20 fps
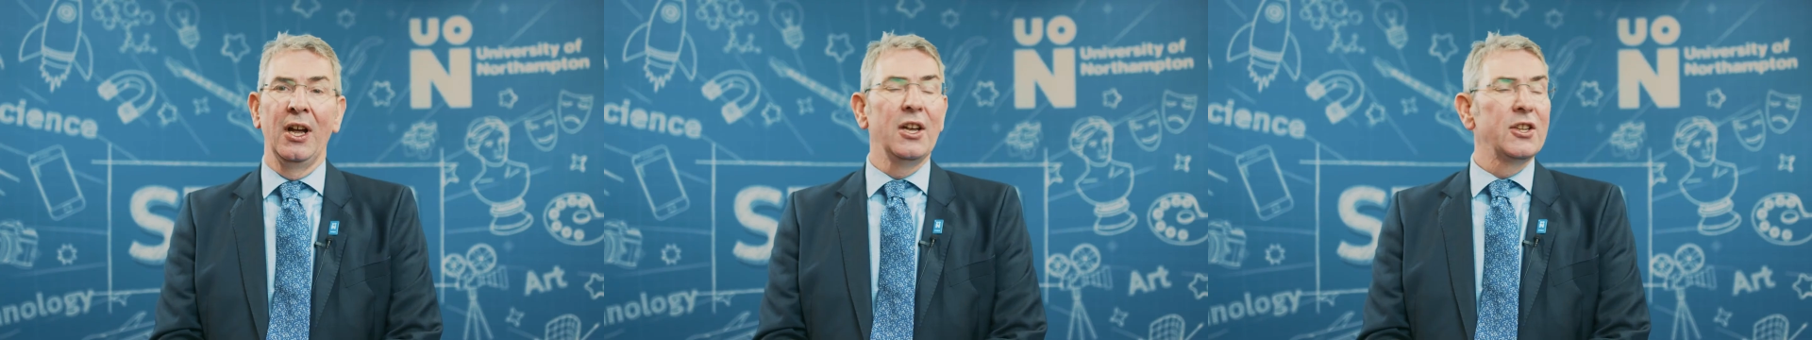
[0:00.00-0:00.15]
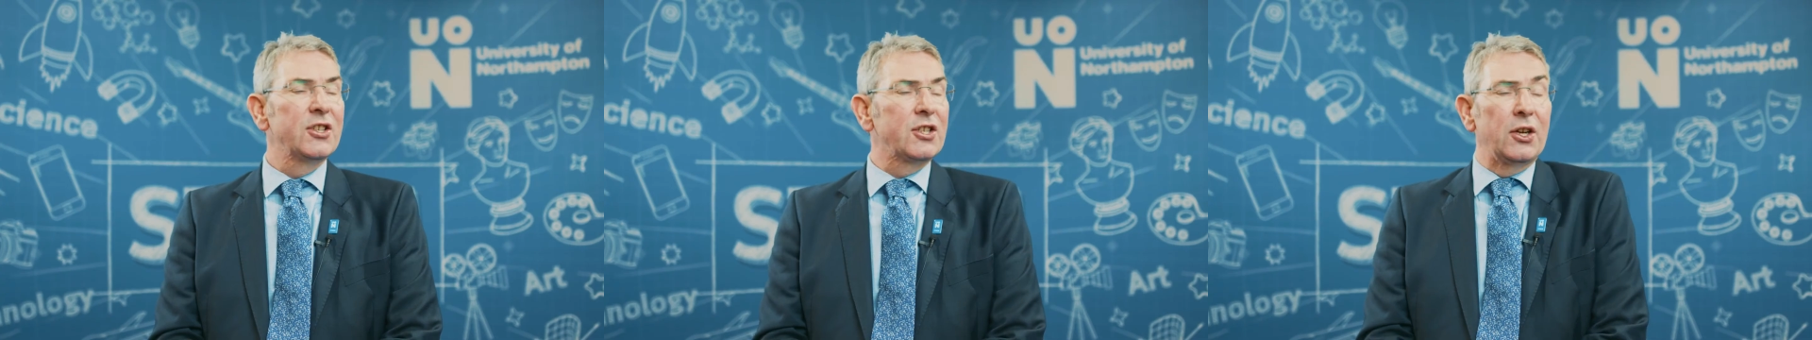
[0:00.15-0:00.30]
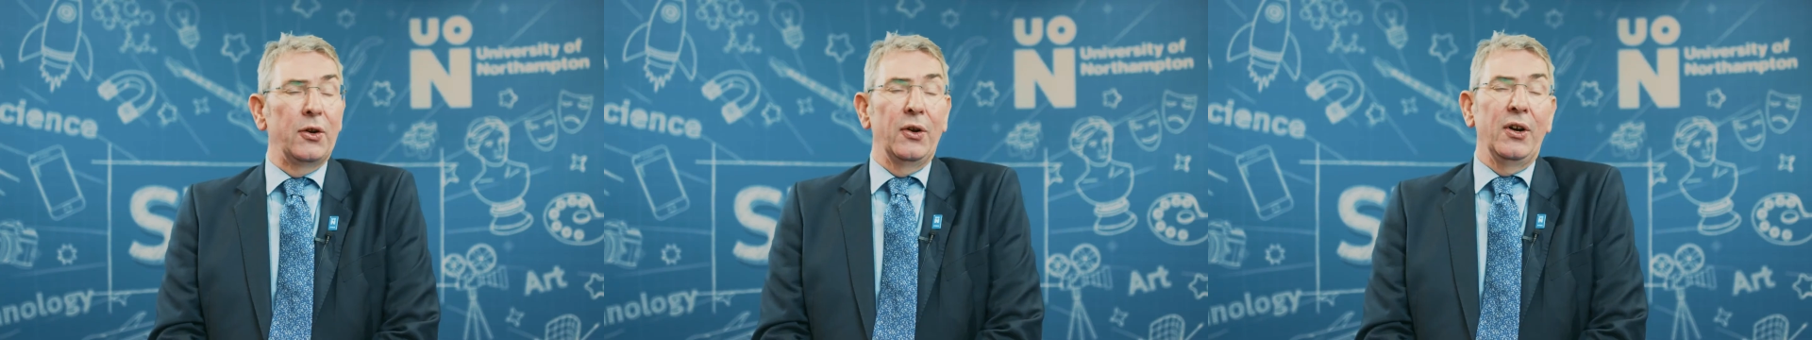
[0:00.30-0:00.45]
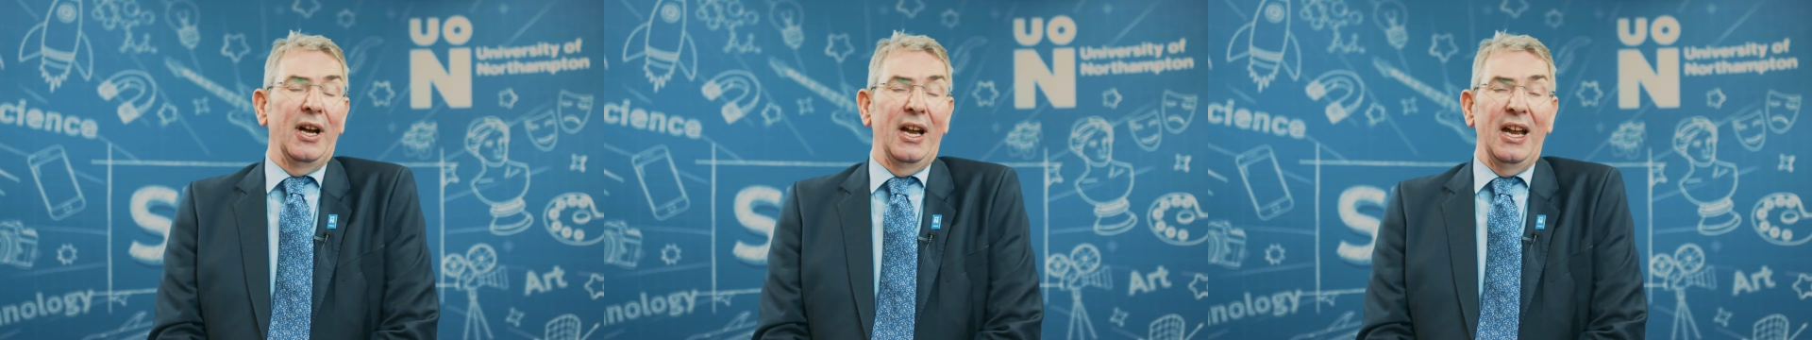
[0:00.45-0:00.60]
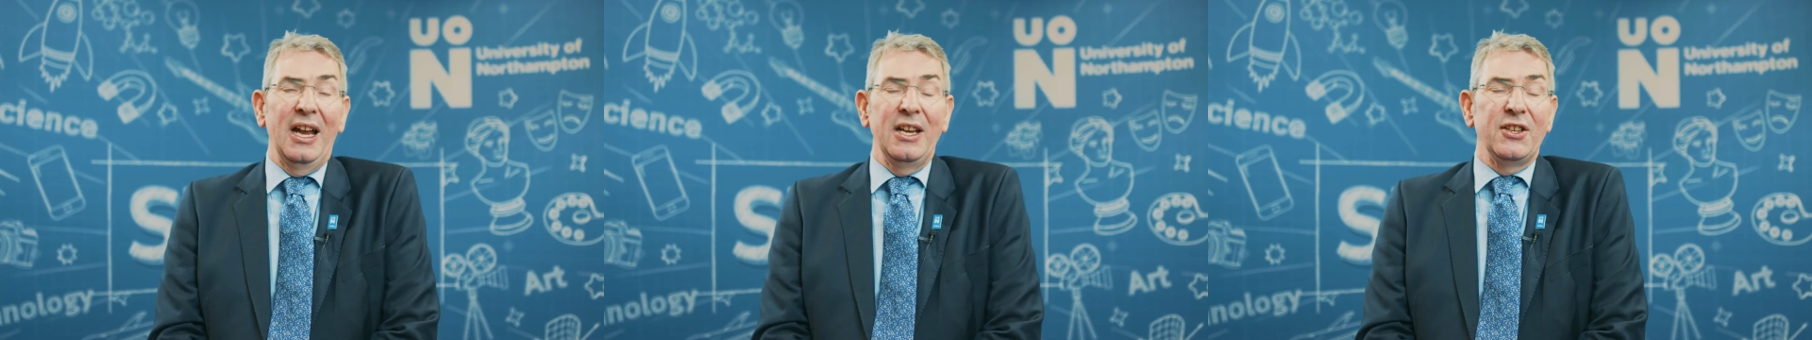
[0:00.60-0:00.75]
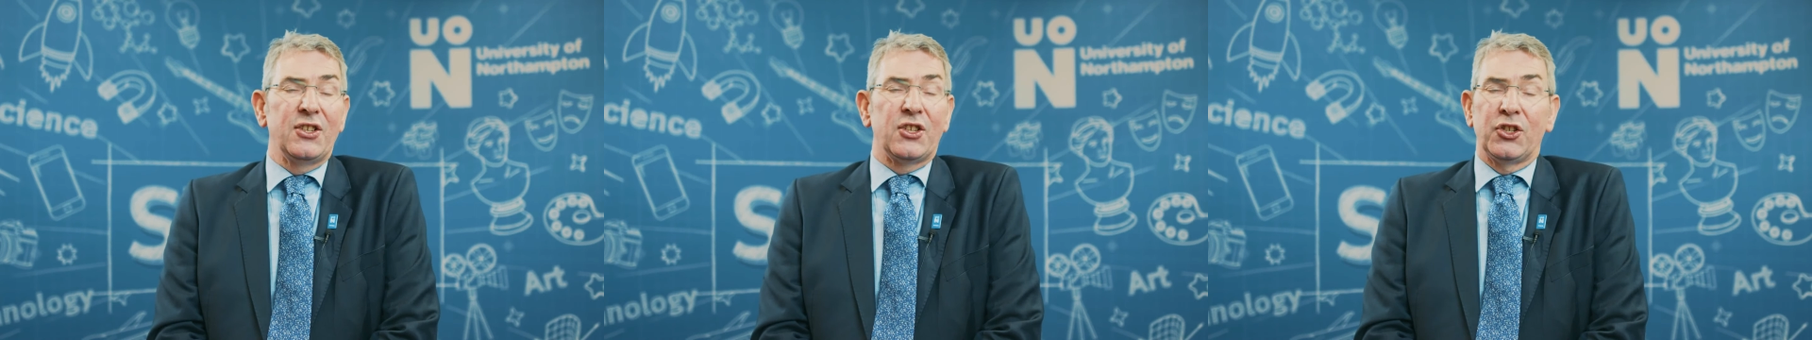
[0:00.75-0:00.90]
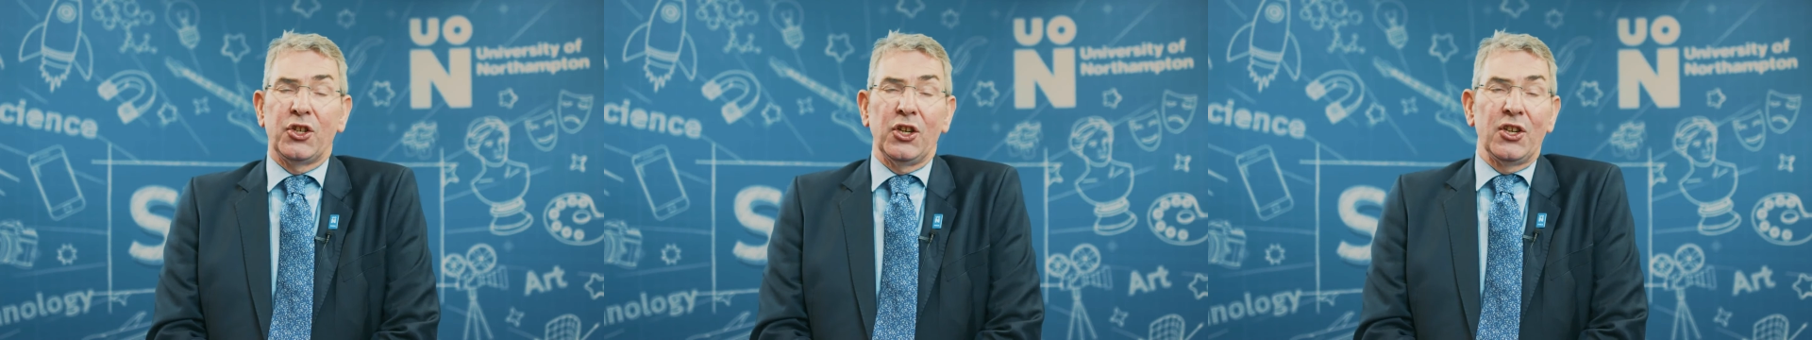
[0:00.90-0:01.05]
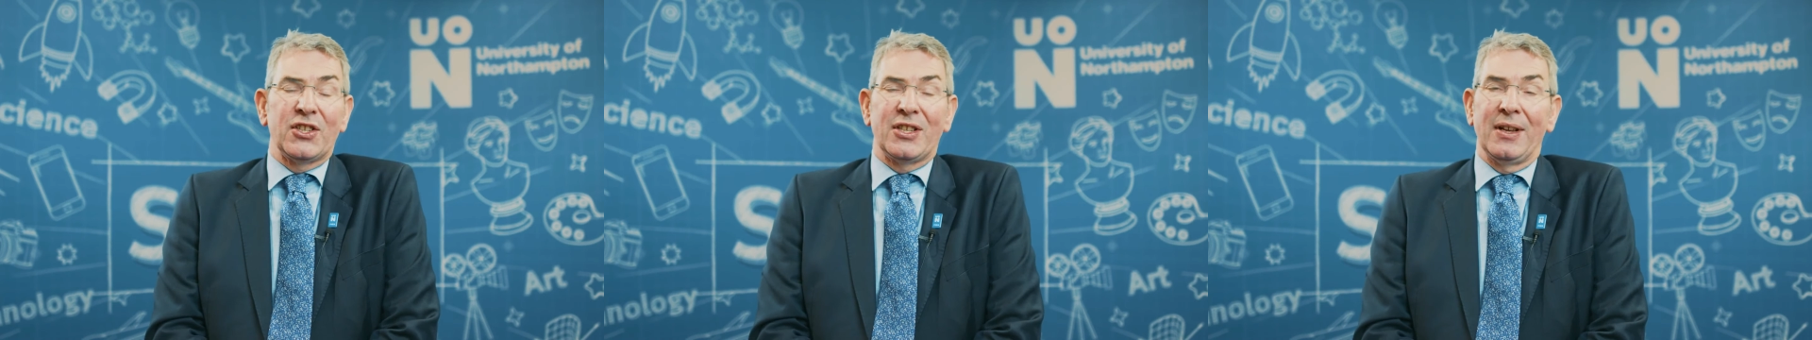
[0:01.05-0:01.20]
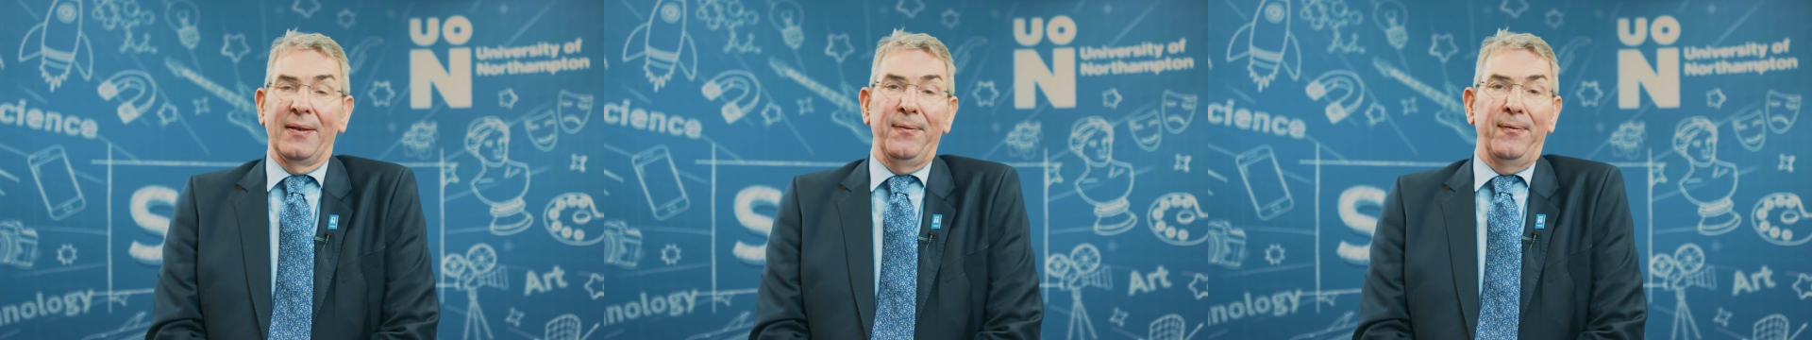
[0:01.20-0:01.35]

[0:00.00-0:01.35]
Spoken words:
So it's just a